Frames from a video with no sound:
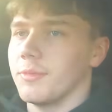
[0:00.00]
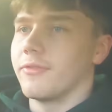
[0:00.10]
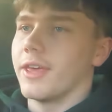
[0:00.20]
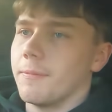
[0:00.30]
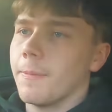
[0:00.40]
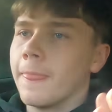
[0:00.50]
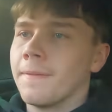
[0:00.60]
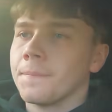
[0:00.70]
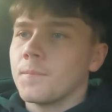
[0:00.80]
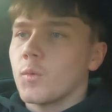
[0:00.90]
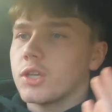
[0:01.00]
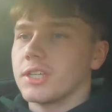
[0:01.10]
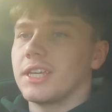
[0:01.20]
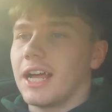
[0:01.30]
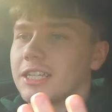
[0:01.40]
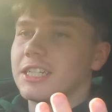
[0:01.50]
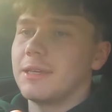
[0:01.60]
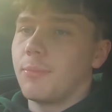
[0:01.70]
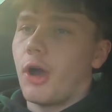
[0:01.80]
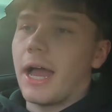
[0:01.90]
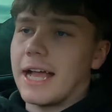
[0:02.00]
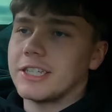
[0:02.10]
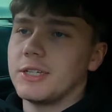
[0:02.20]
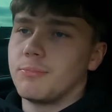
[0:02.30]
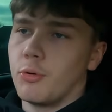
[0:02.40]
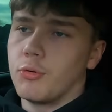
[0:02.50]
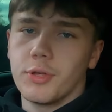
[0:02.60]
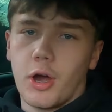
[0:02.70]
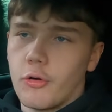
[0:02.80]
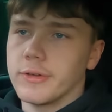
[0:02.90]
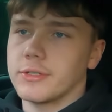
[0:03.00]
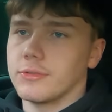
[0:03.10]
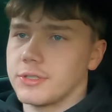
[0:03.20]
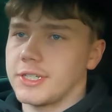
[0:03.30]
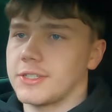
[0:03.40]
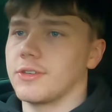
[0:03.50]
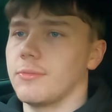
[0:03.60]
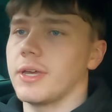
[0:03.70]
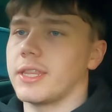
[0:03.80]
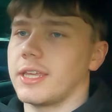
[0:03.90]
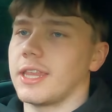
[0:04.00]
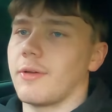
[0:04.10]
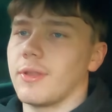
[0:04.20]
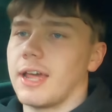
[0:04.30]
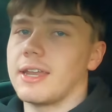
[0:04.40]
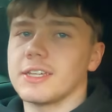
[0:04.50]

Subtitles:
with them, because I actually bought the whole exhaust system, and then they were like,